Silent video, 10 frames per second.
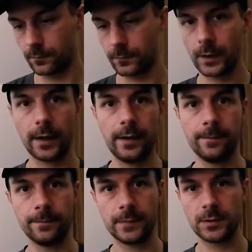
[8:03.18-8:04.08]
Okay,
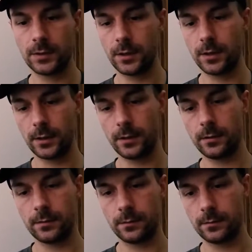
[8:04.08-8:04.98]
so,
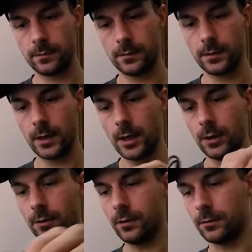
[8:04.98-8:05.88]

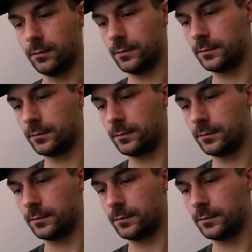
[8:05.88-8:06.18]
oh,